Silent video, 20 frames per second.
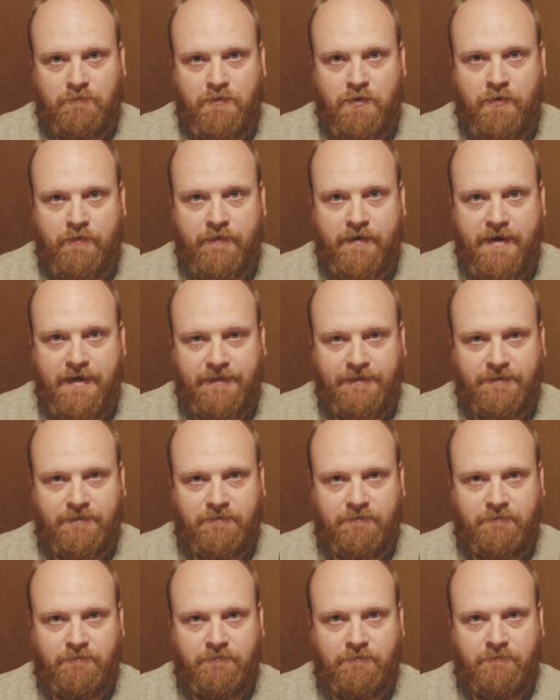Alright.
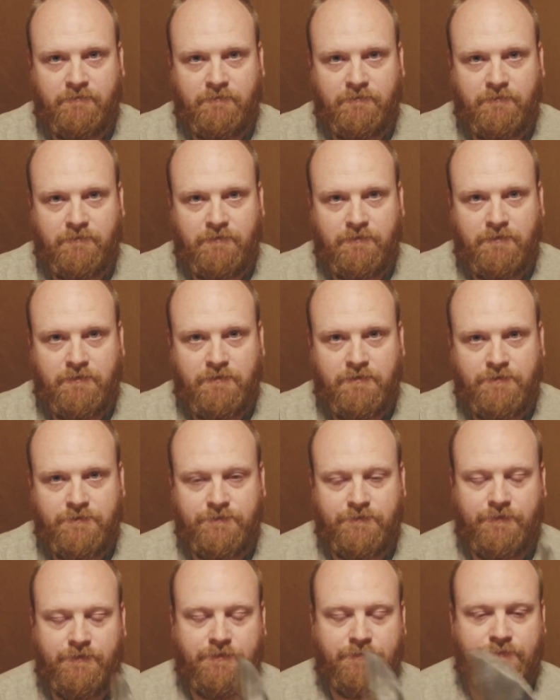So
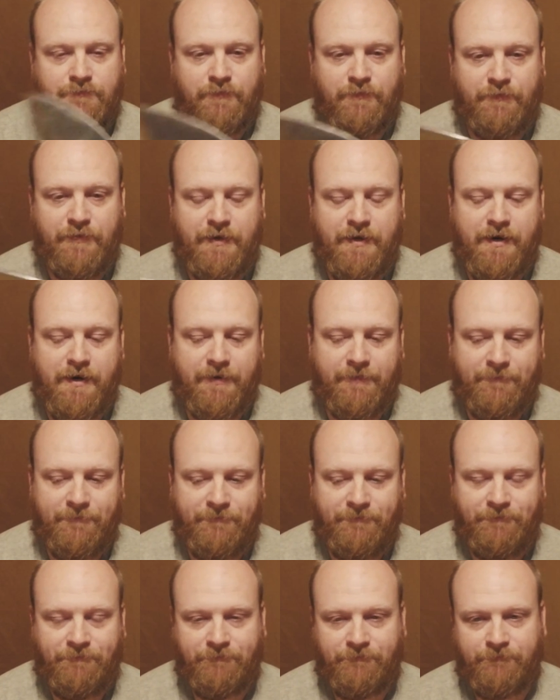here's where we are.
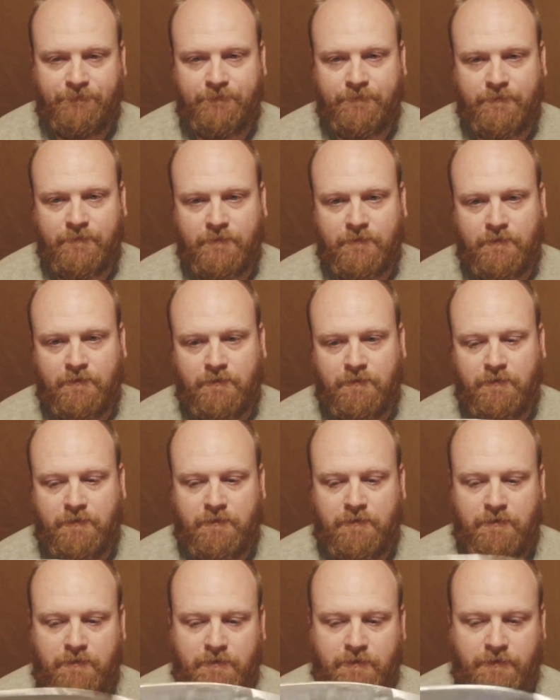
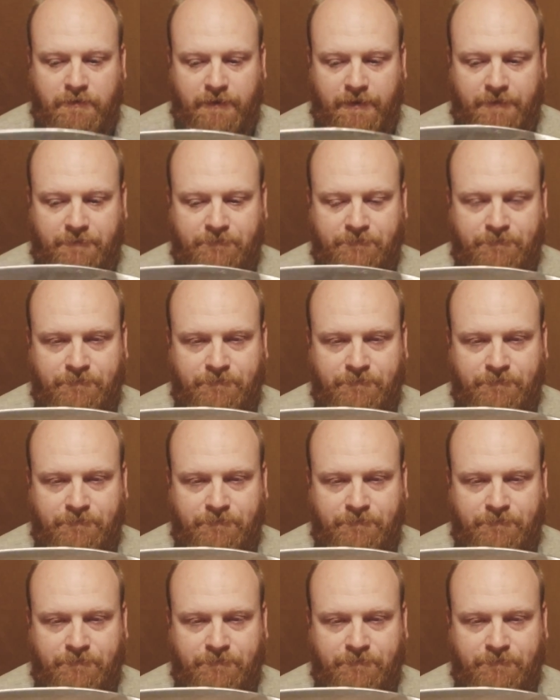Okay?